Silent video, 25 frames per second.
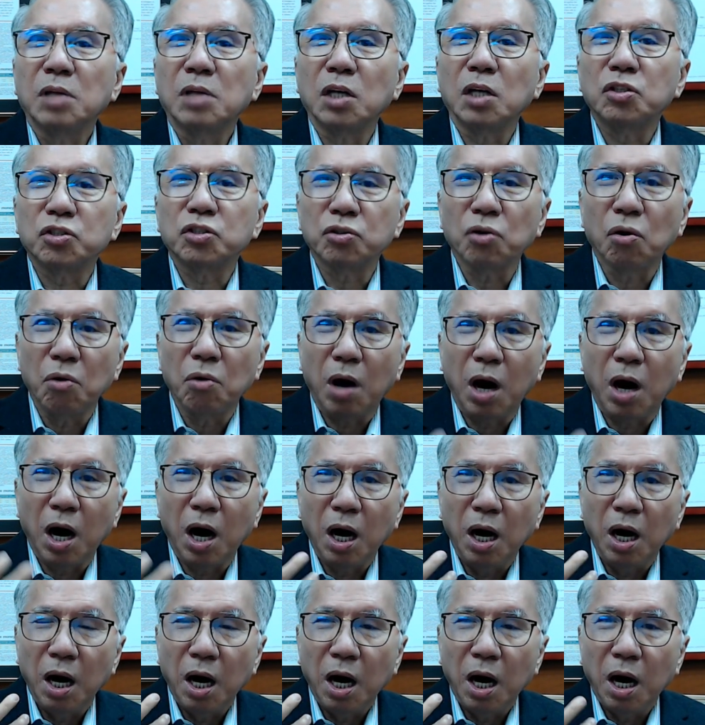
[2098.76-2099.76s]
That shows
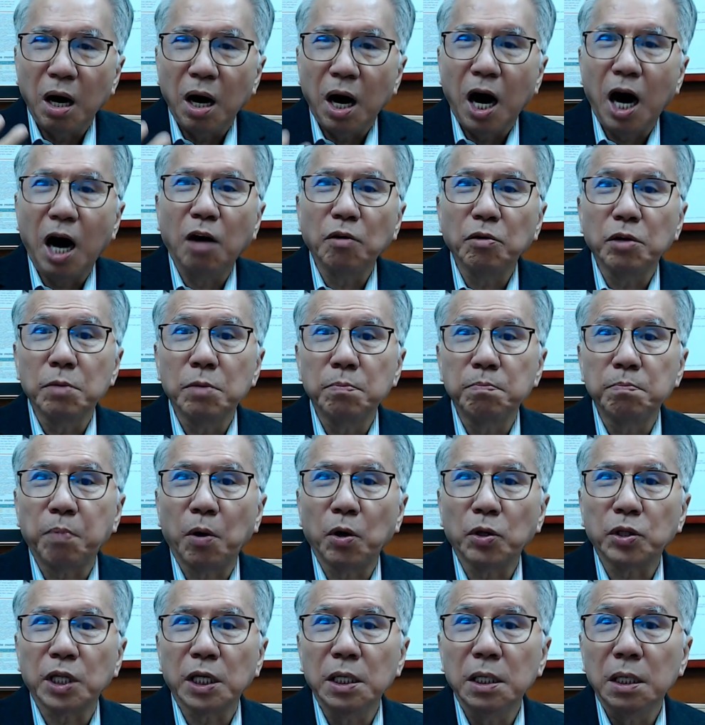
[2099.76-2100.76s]
how
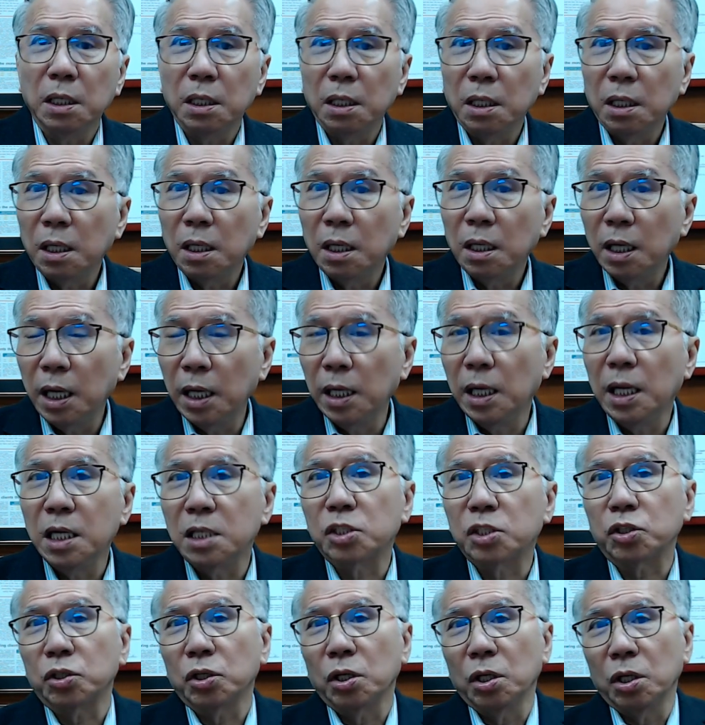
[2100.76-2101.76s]
important it
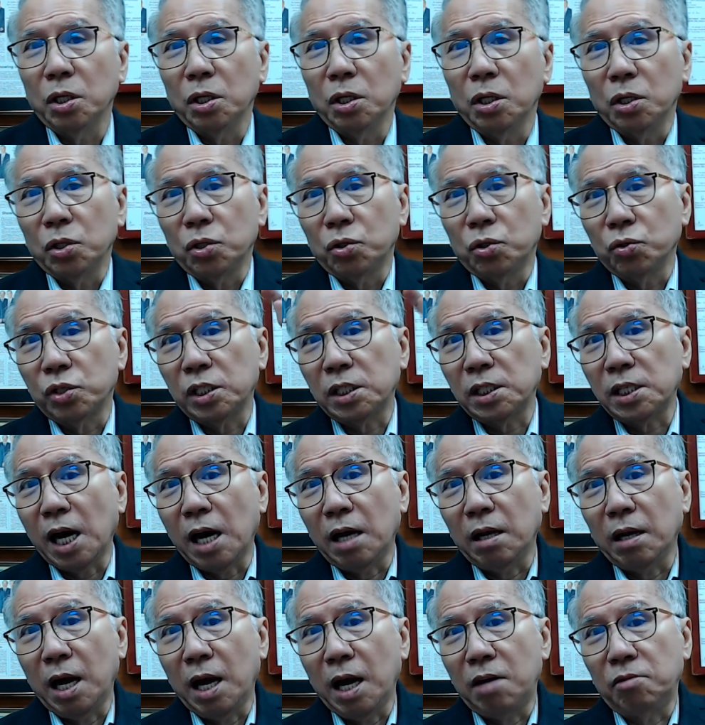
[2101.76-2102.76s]
is to
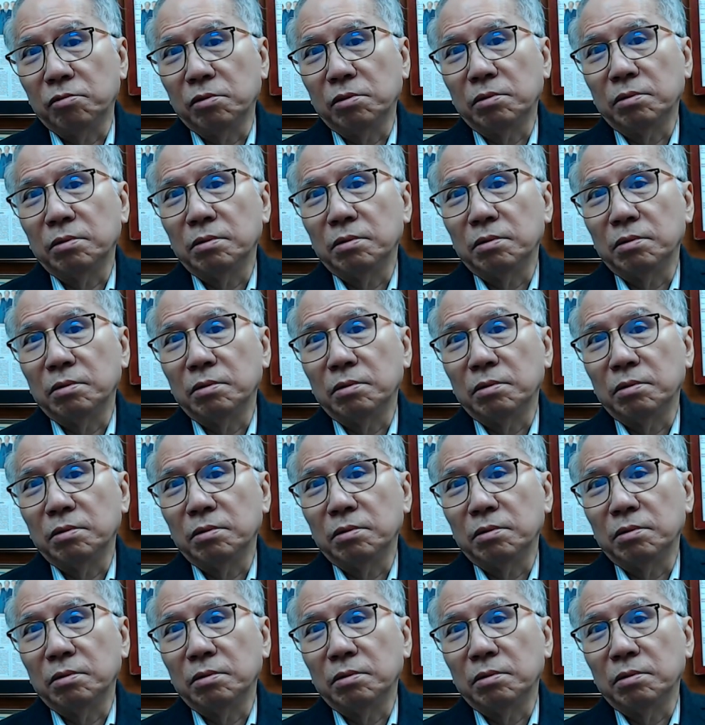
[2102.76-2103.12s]
sell out